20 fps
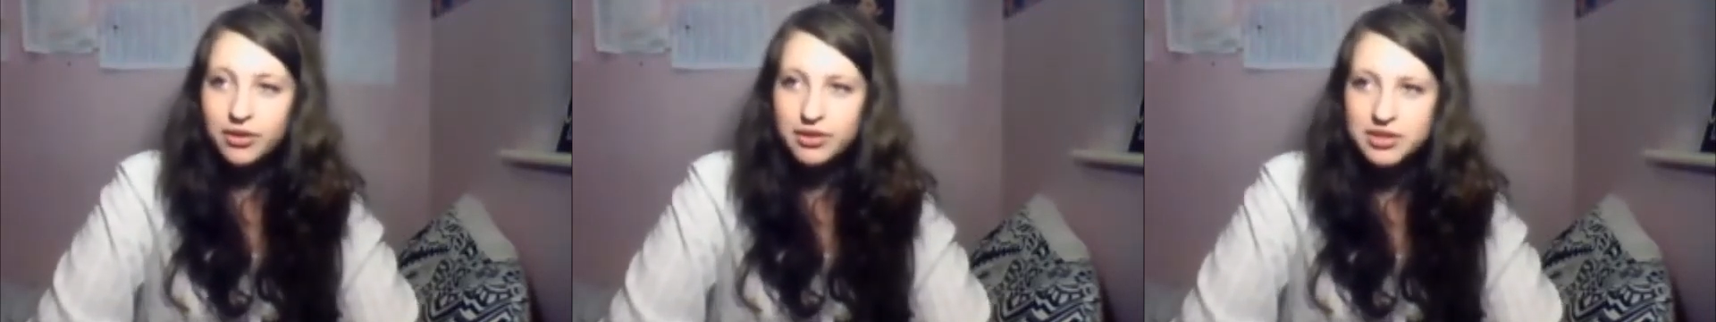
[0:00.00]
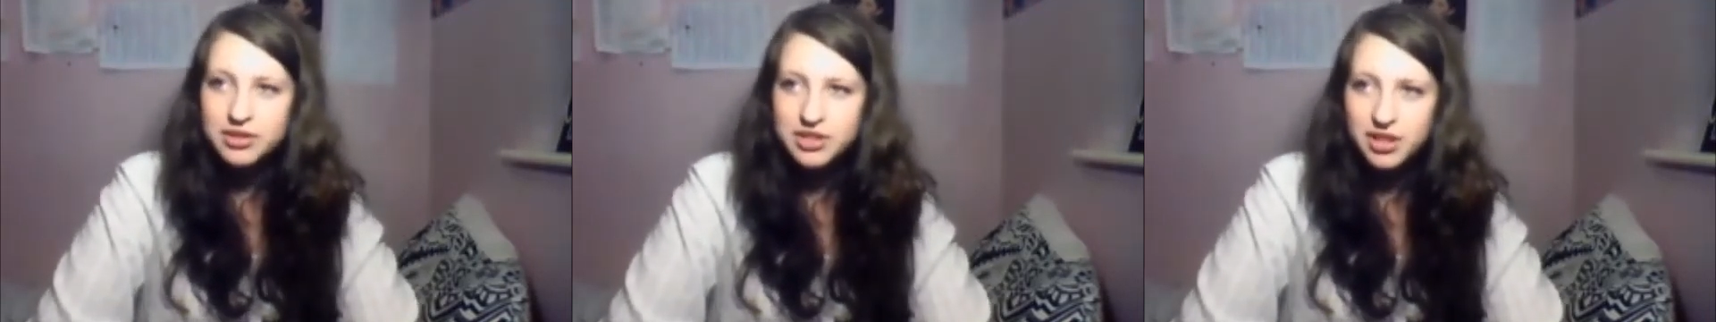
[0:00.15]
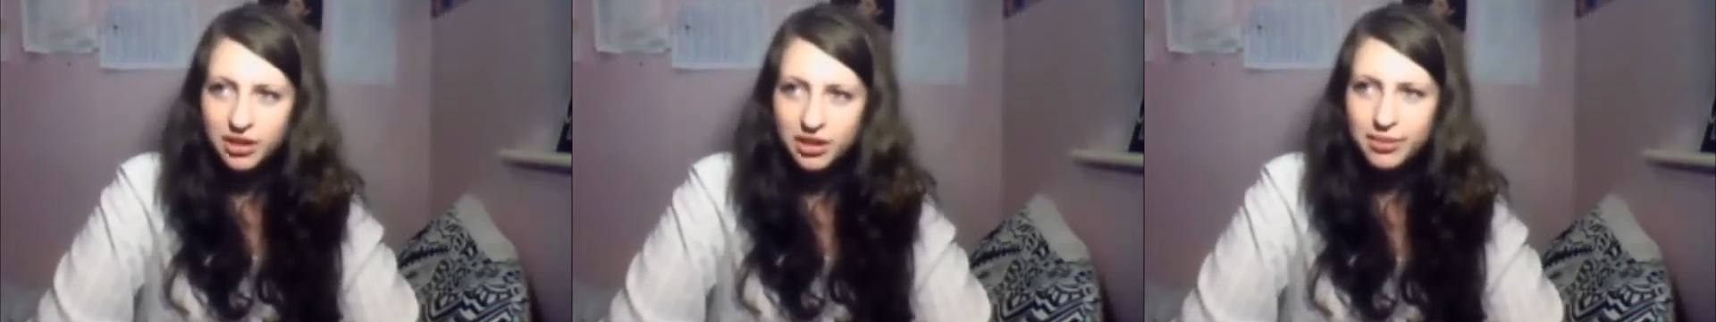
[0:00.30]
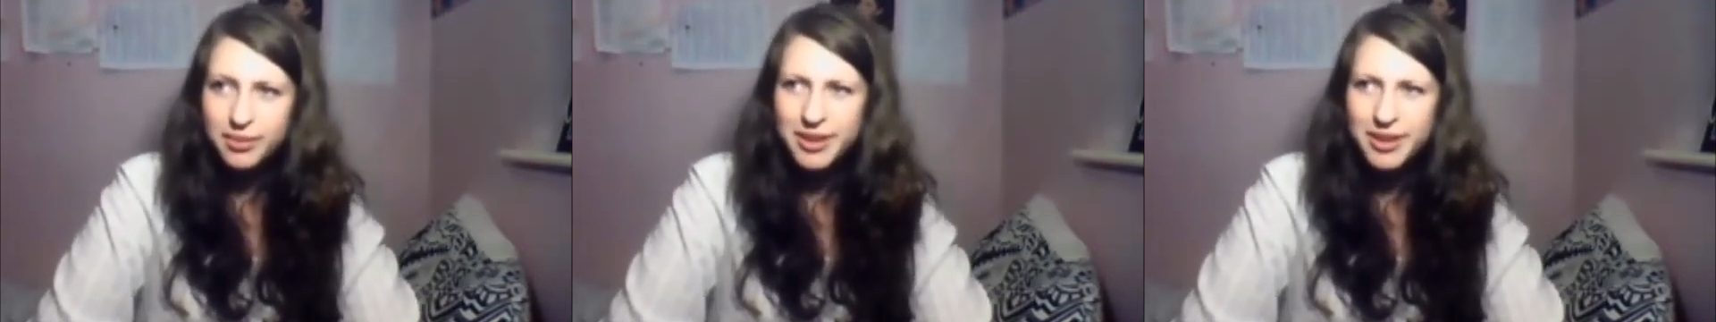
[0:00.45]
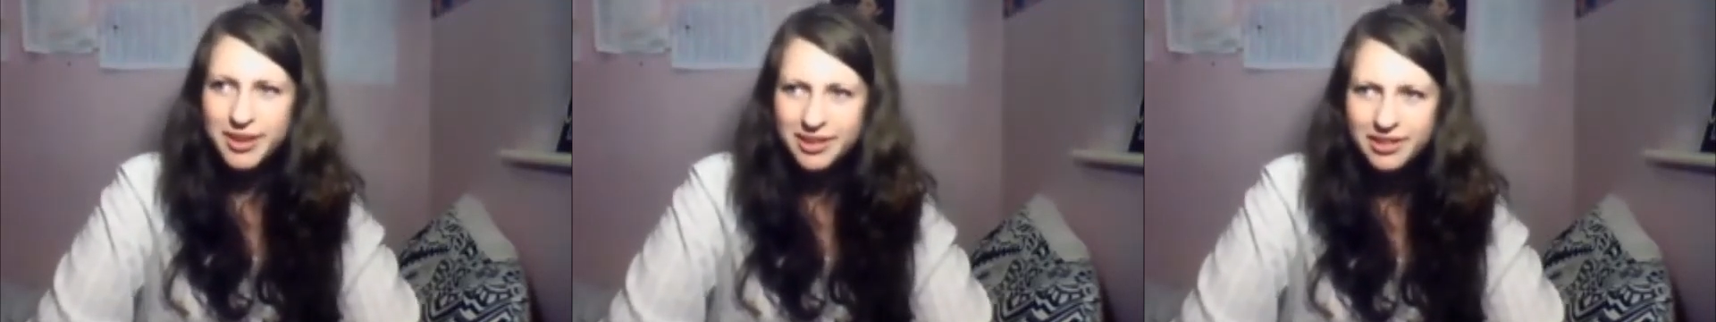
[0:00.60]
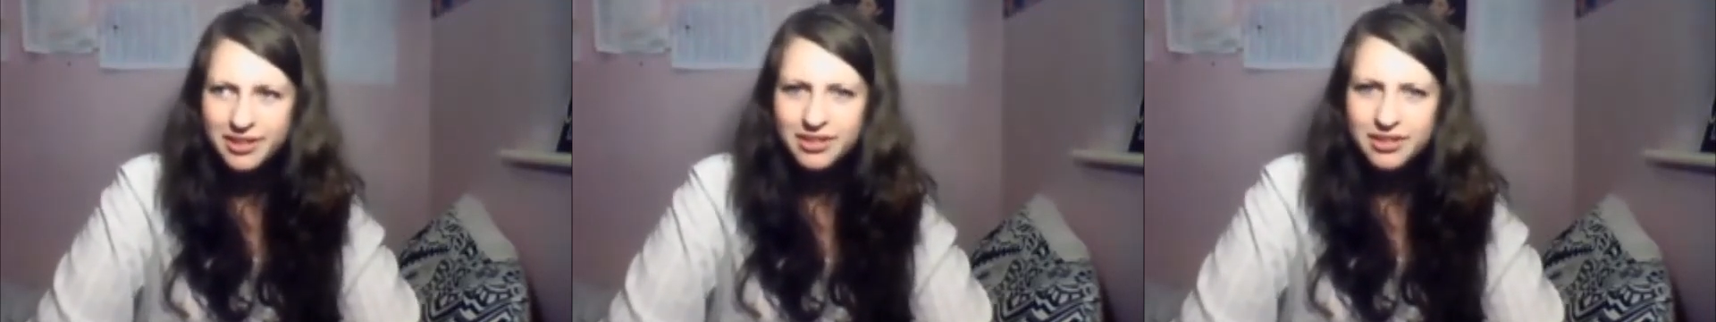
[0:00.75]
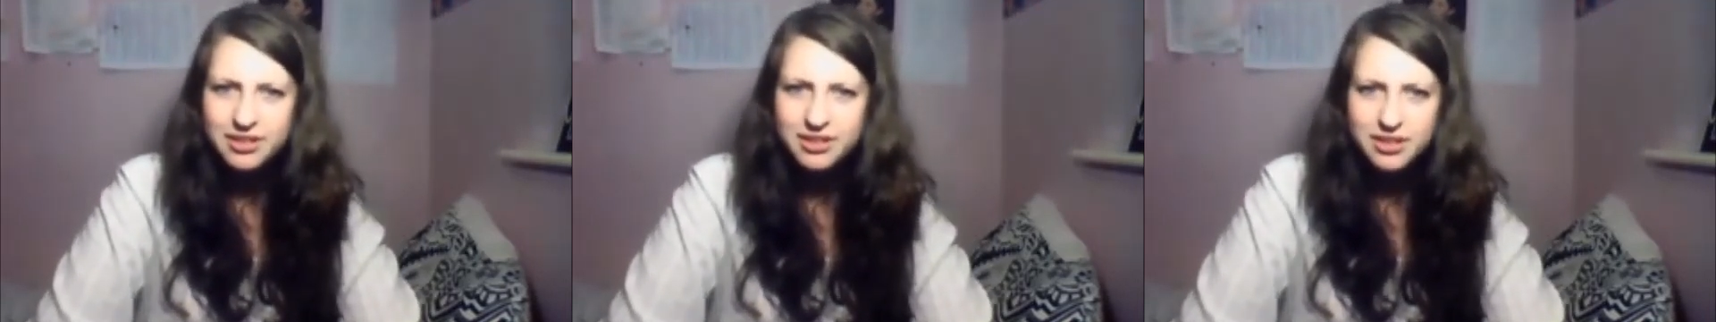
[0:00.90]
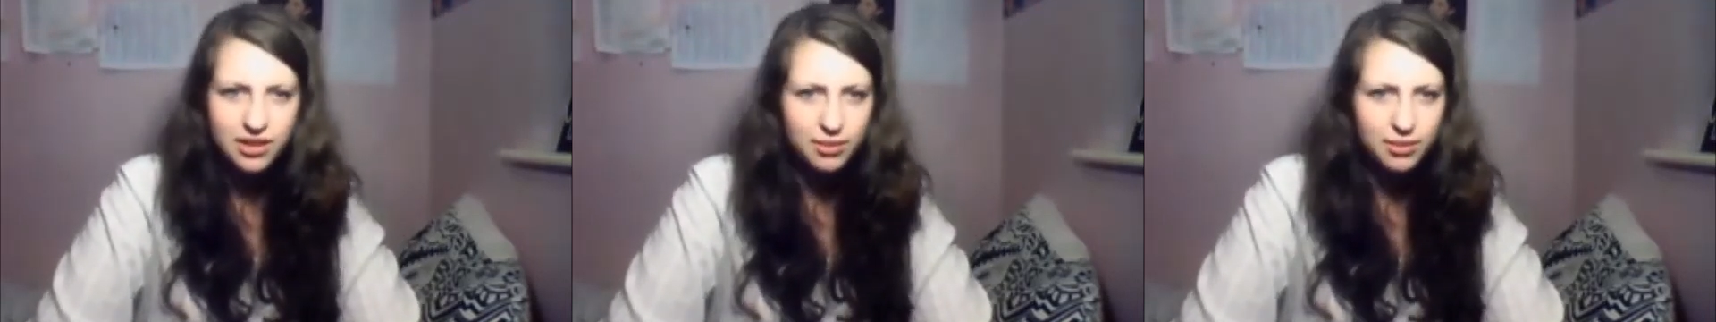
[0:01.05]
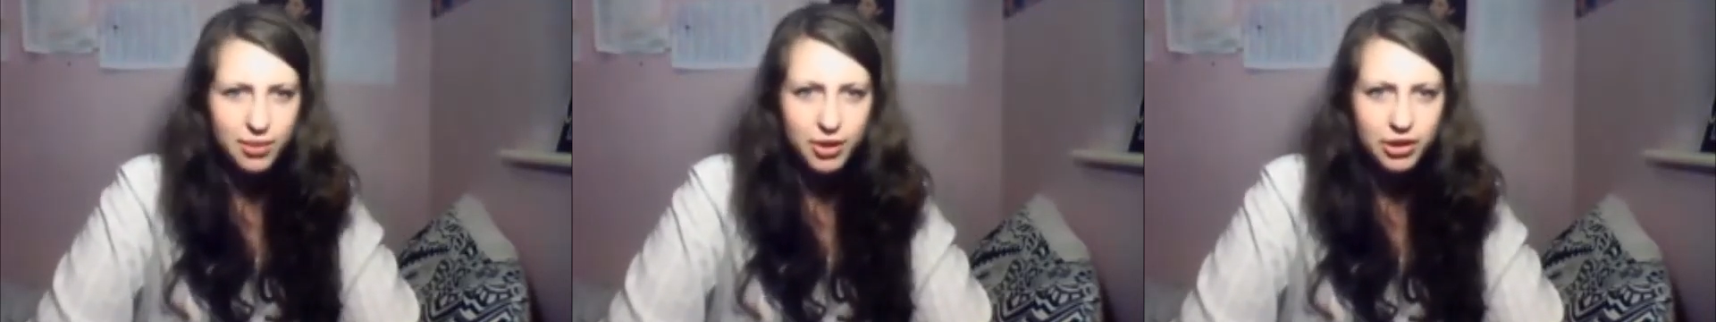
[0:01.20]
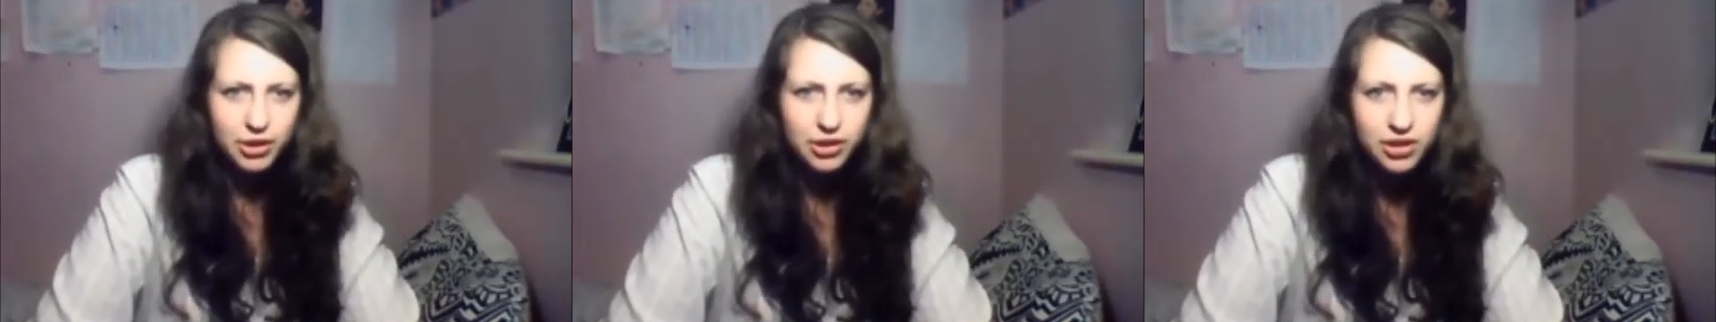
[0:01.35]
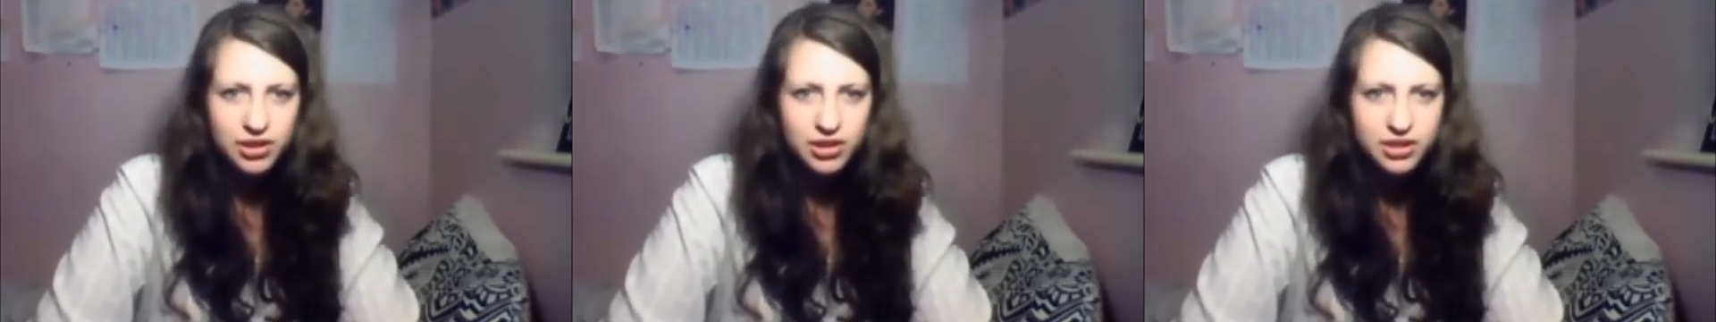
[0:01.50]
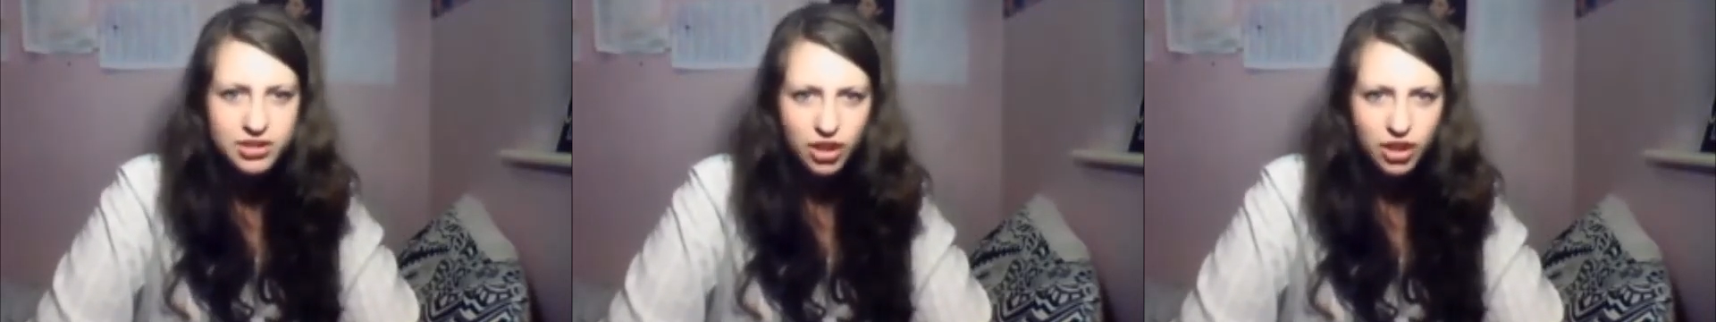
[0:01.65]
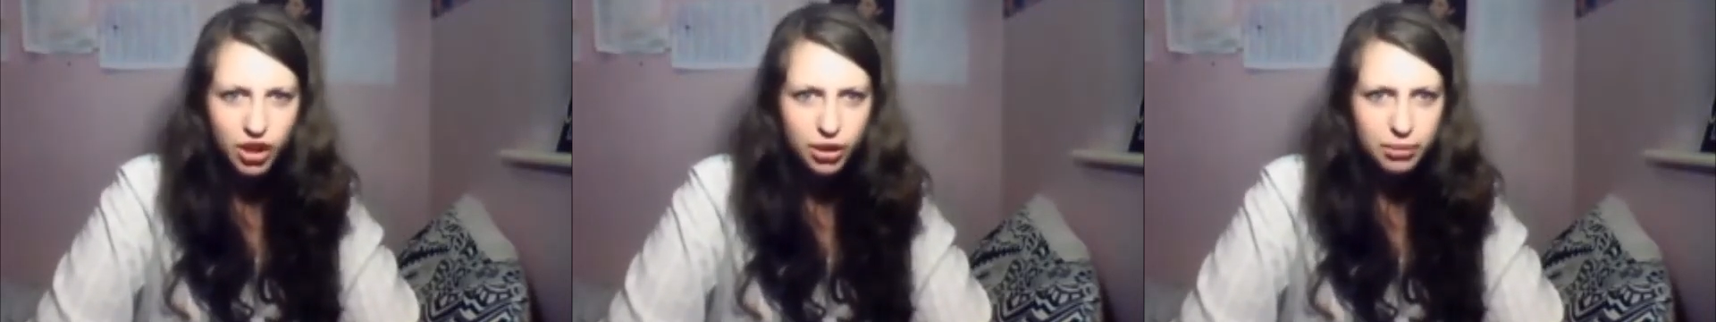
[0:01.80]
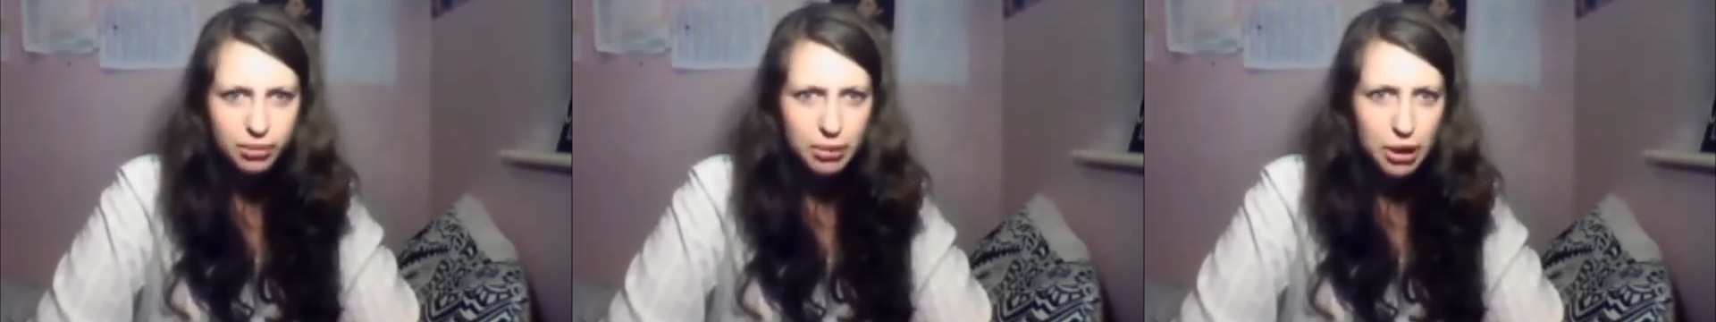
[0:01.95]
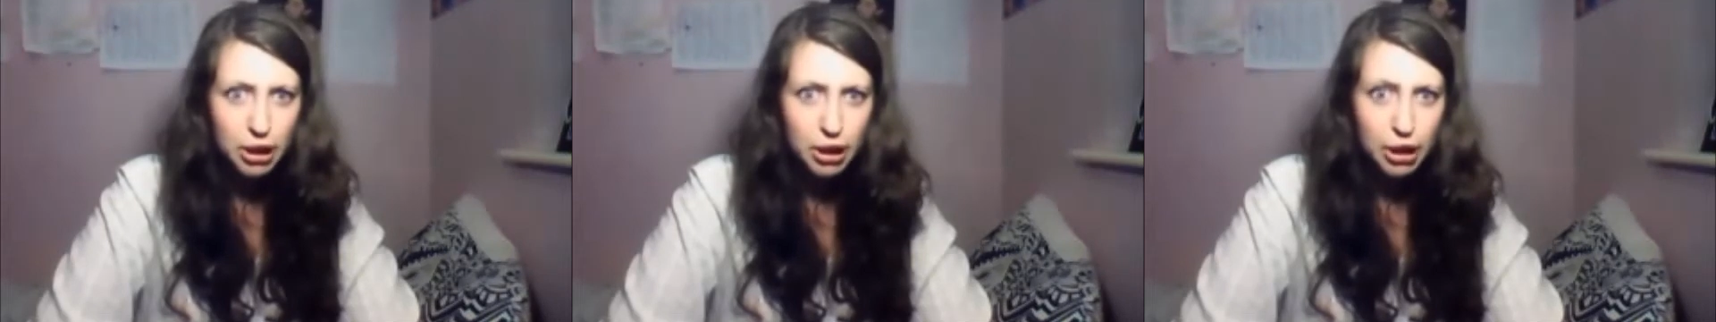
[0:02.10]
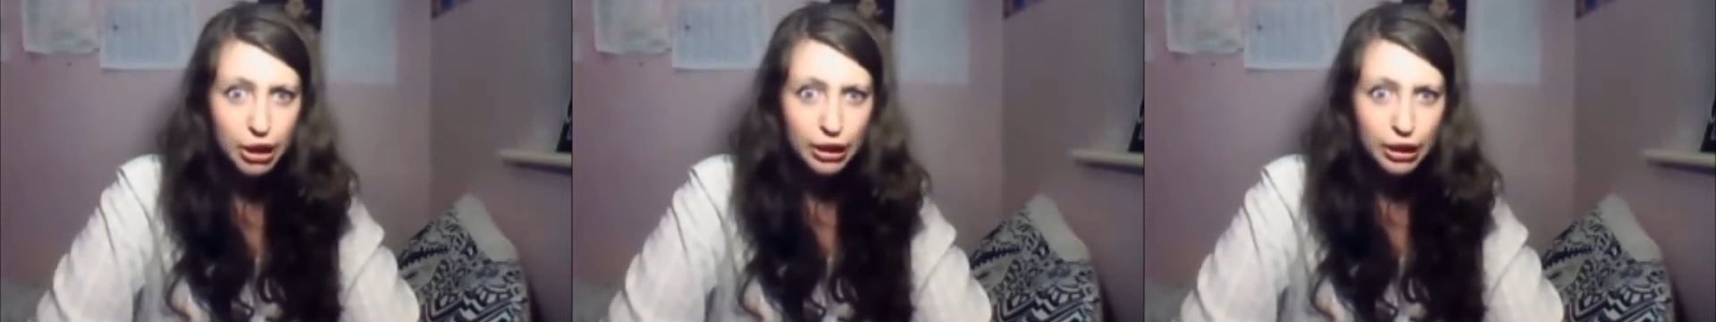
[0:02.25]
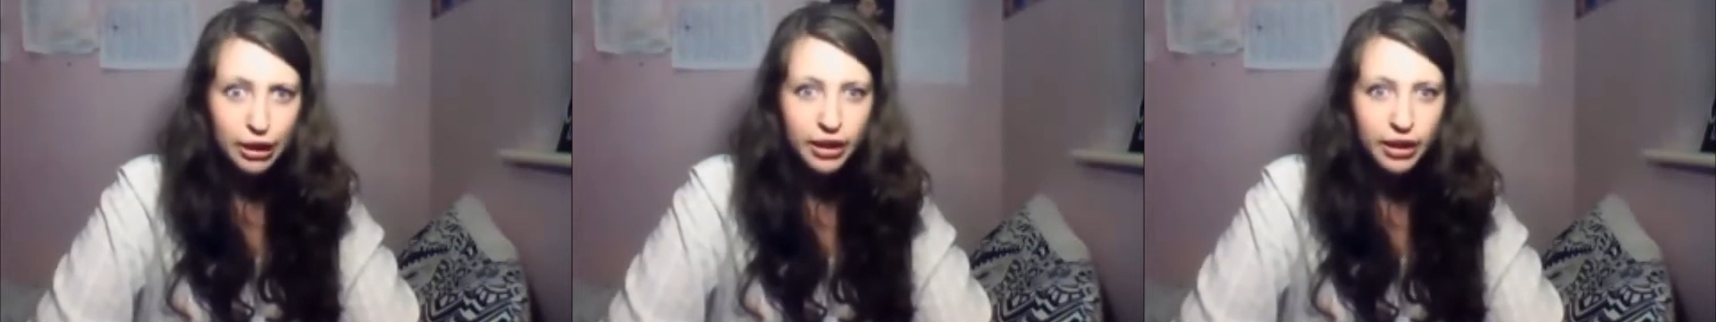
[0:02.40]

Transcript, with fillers: Solomon, Solomon, Solomon.